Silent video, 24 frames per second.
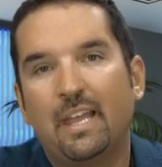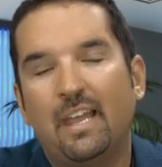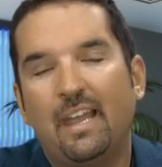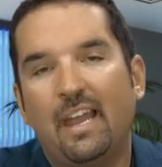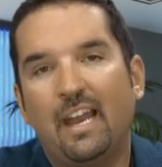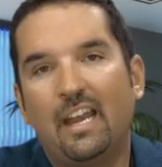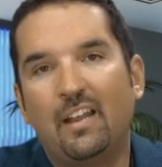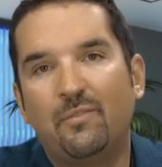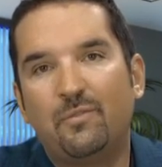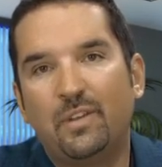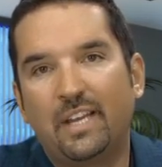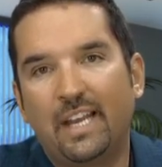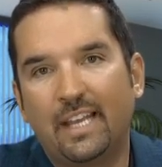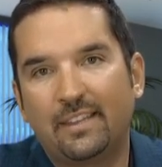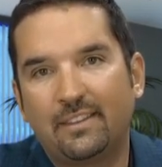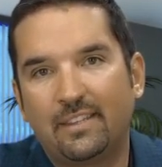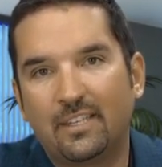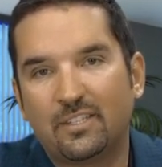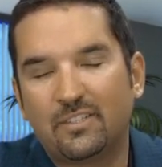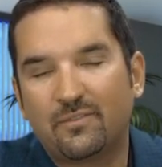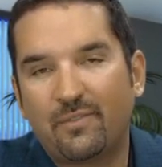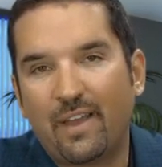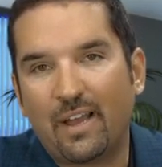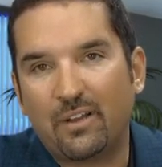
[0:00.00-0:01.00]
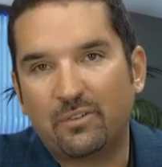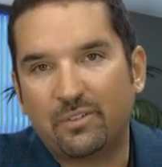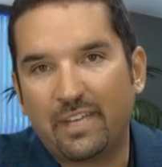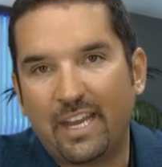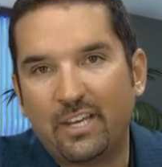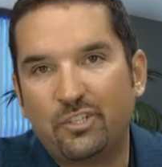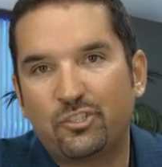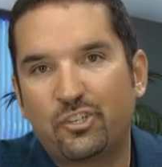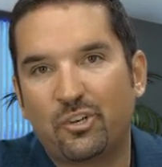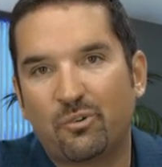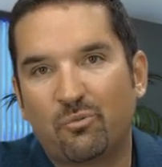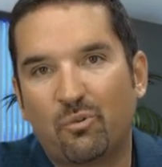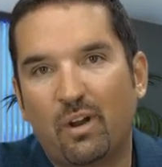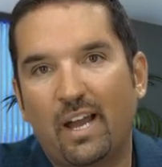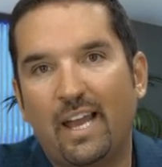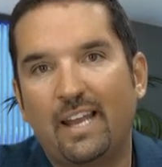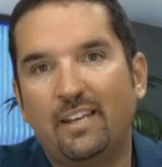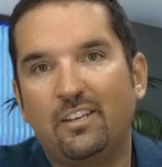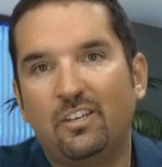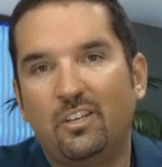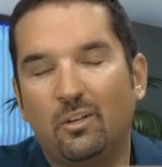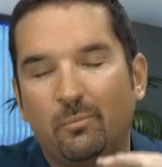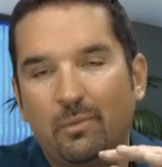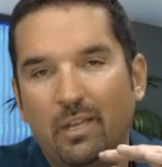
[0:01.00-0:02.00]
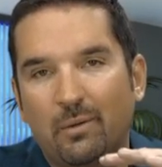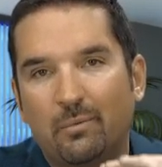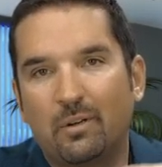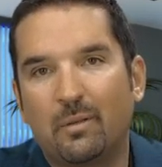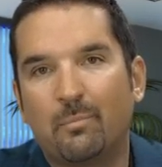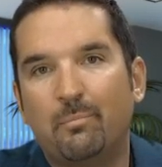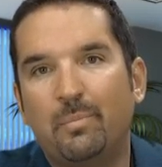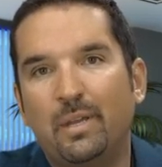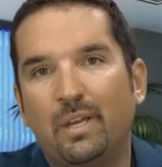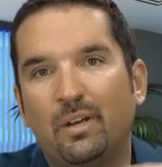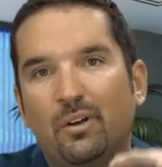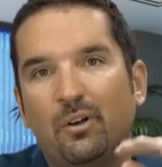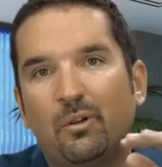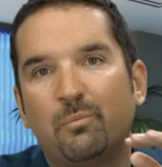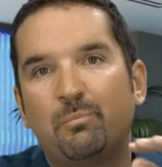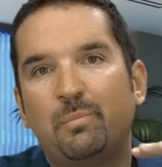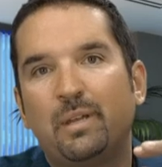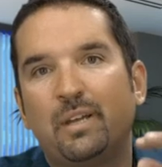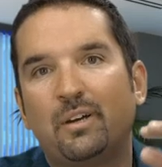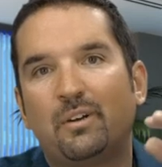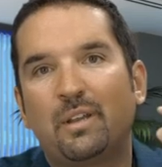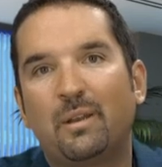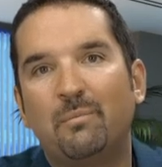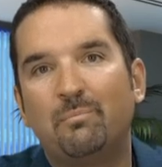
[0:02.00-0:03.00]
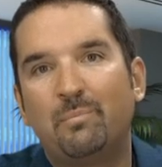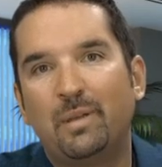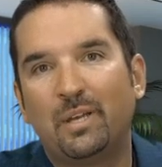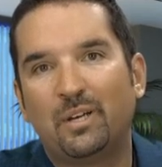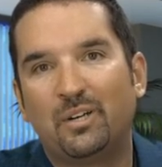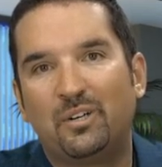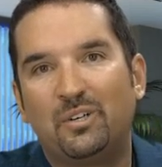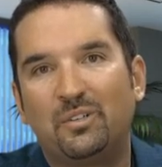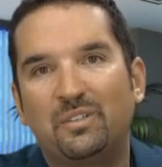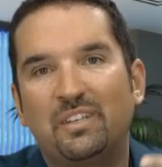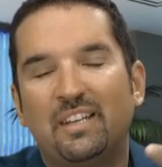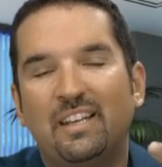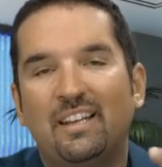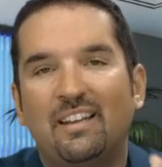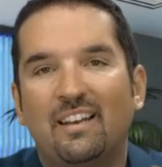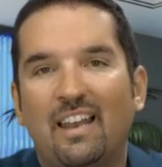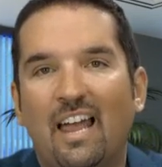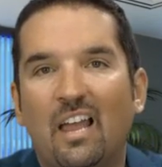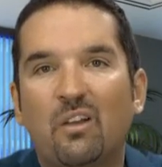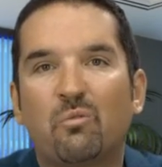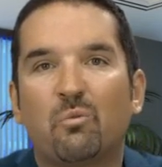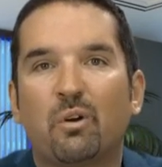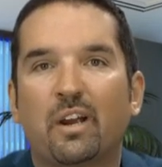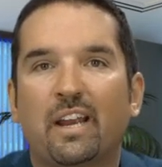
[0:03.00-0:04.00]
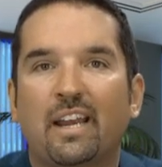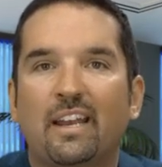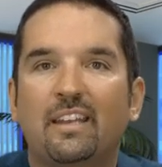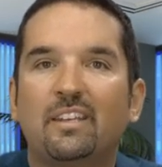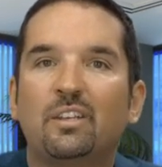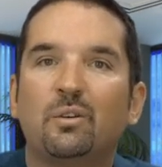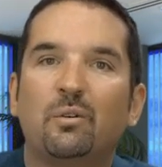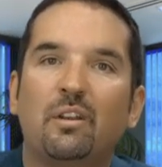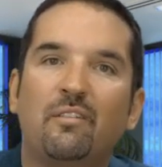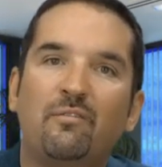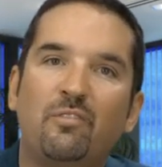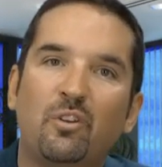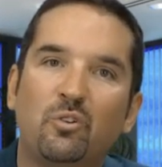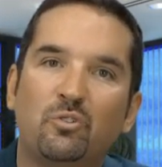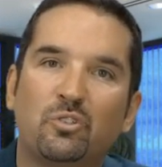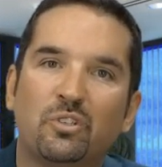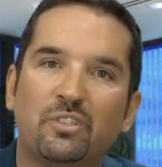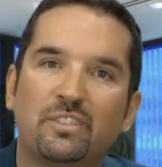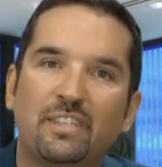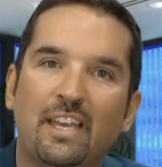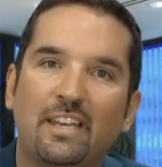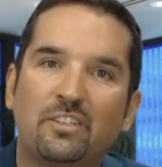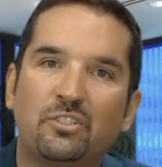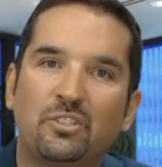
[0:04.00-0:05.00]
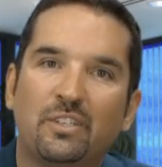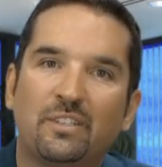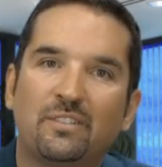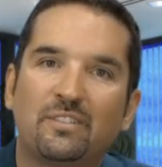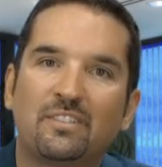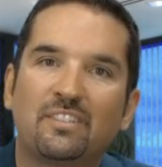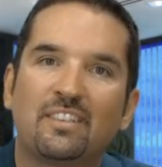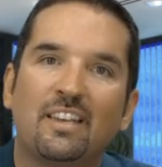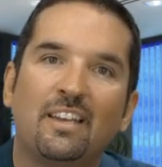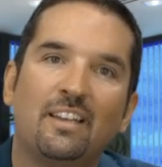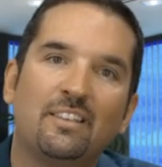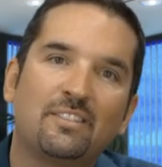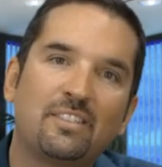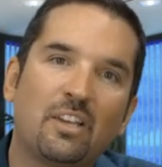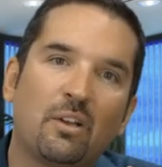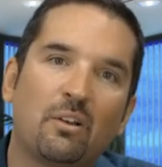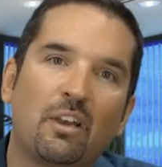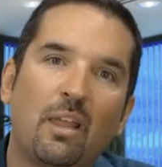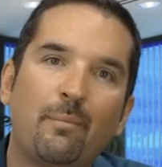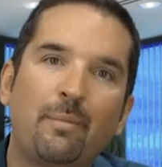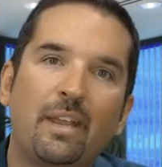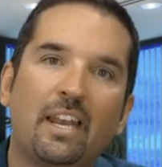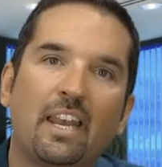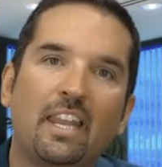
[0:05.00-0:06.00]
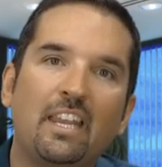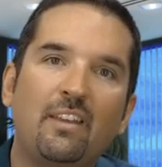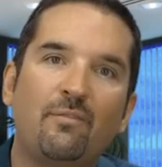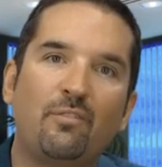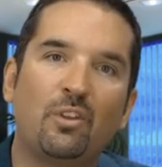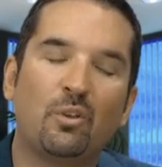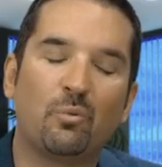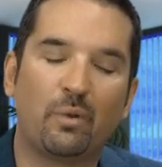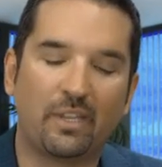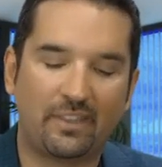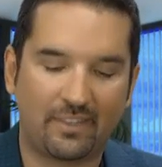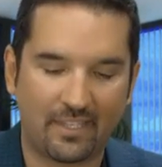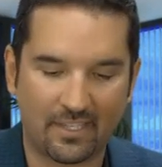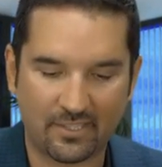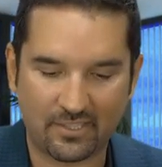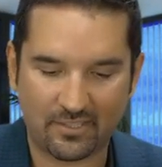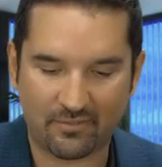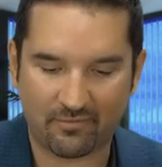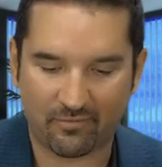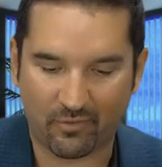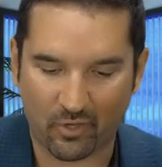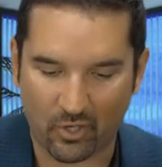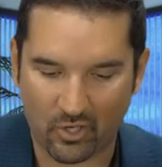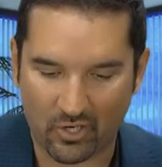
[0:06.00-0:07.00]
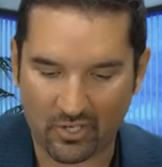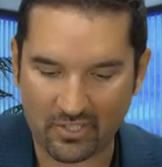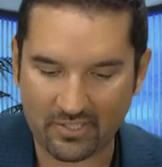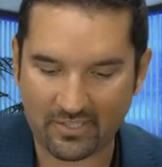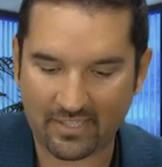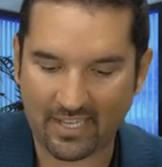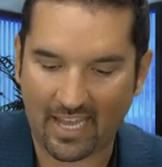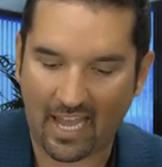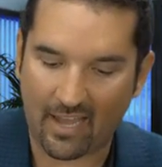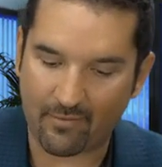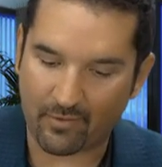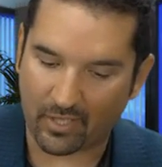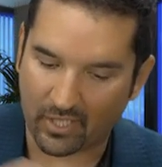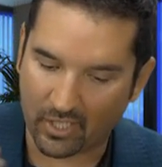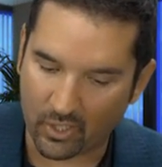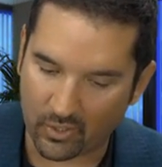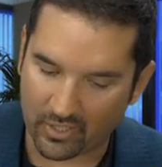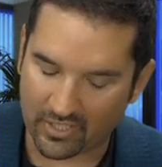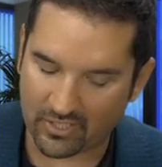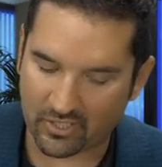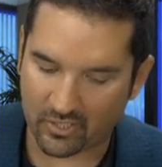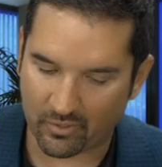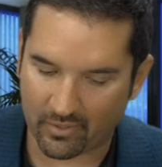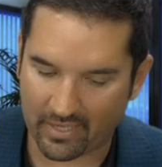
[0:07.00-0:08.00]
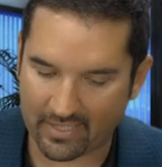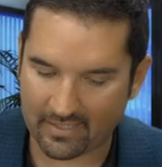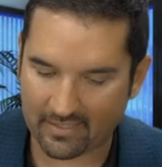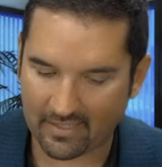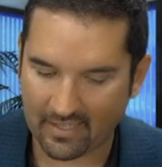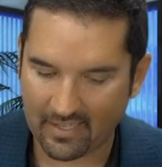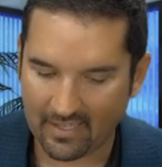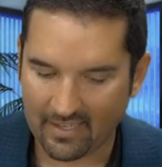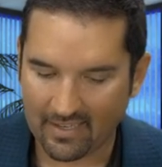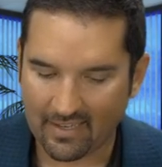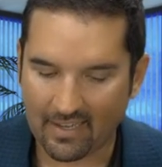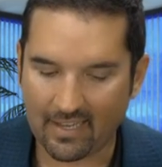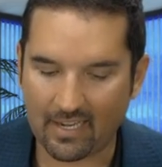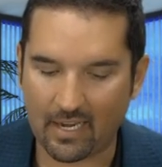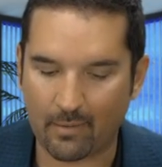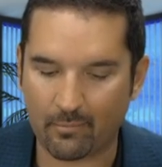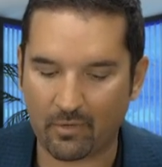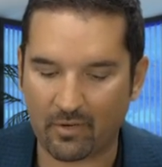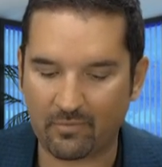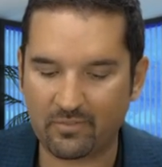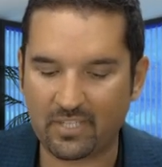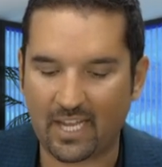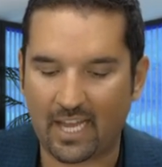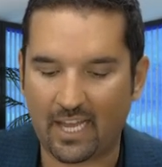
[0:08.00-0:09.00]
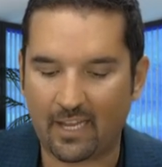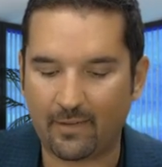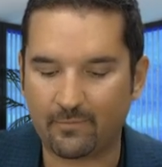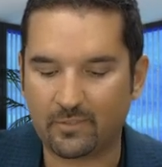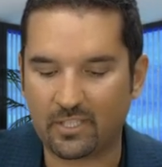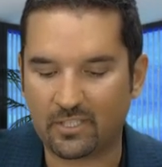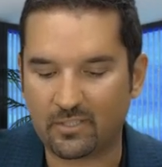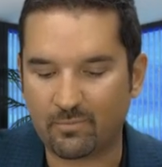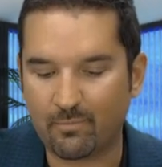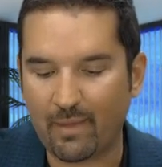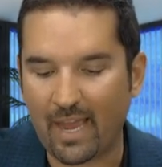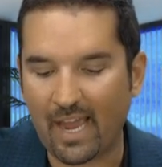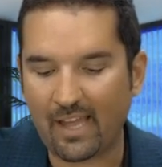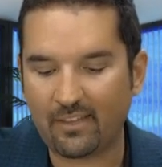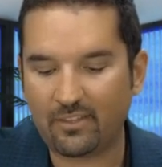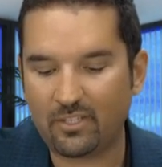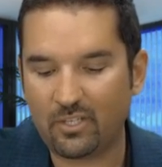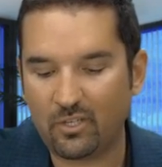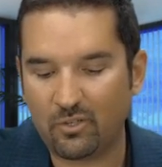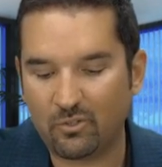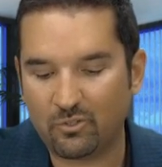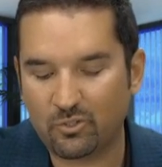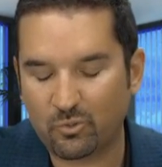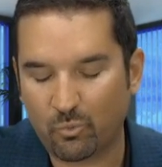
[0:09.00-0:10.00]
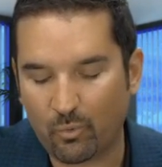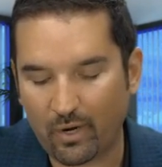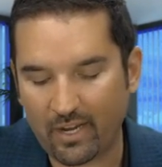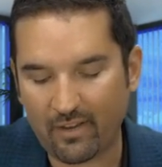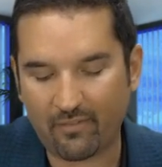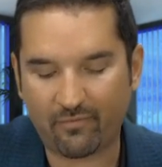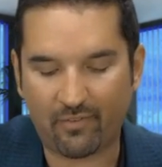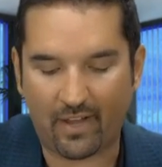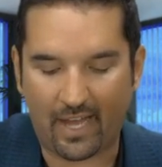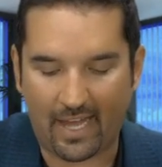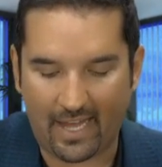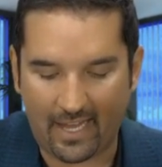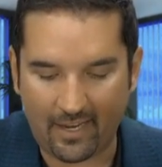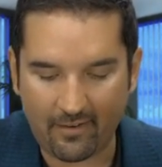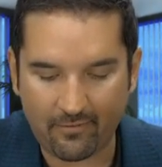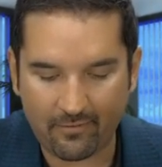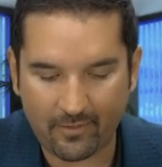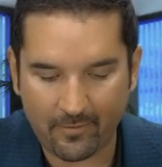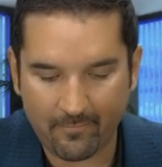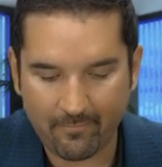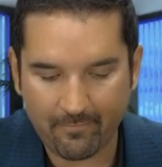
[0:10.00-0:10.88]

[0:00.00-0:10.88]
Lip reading: And if you get this foundation right, you'll be able to build, build, and build like we're going to do in future sessions. So let me leave you with this verse. I've alluded to it a number of times. It's Matthew 25.